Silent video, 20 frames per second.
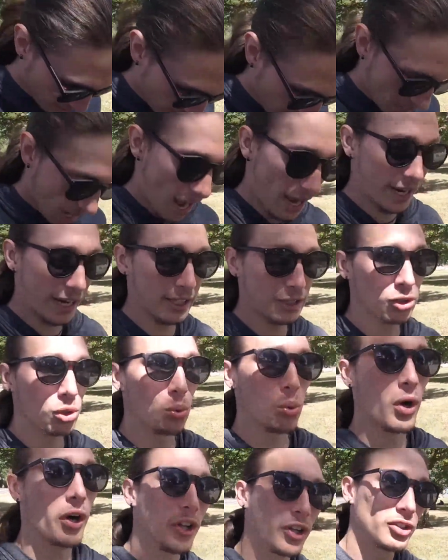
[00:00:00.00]
I get to
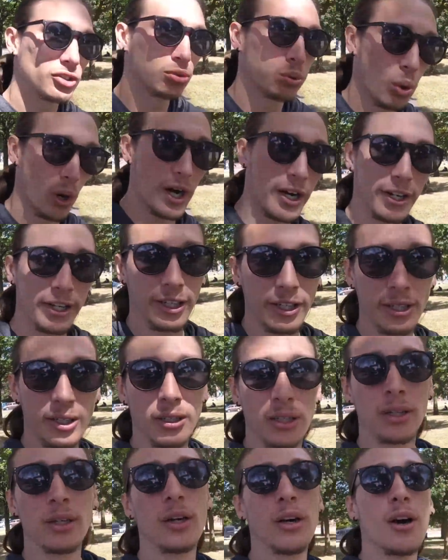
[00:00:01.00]
wear the sweater,
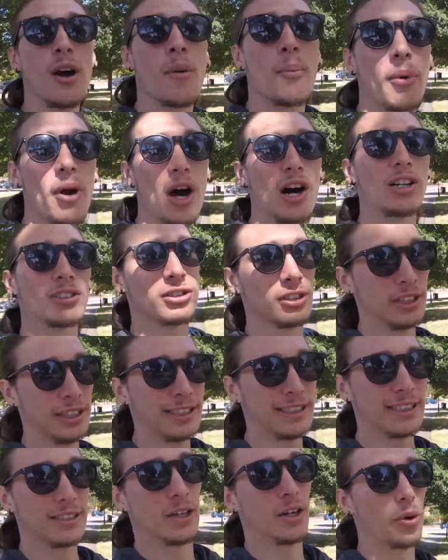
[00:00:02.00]
but I also
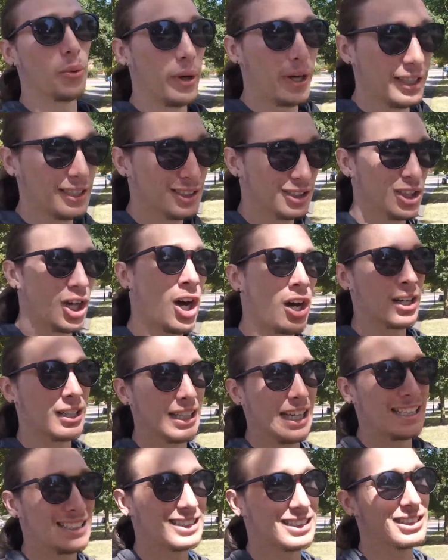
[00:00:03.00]
need already
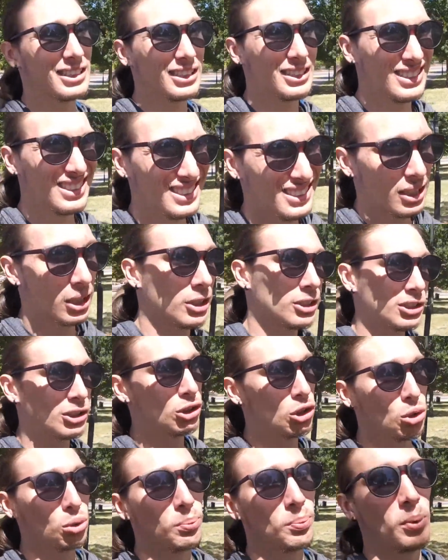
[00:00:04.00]
sunglasses because the sun is
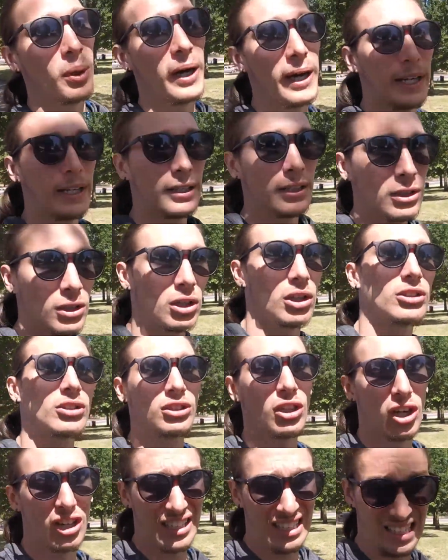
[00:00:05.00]
too bright. You know, it's
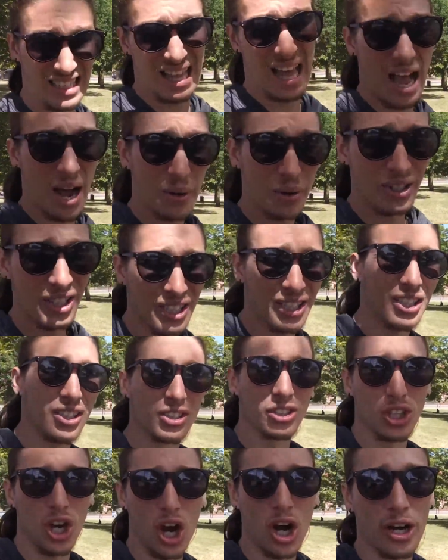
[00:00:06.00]
not cloudy, it's
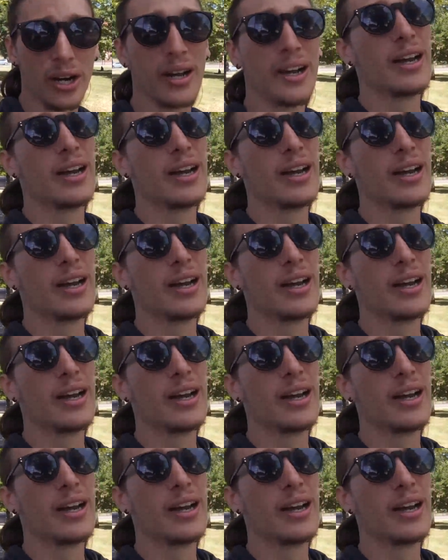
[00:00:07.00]
dark.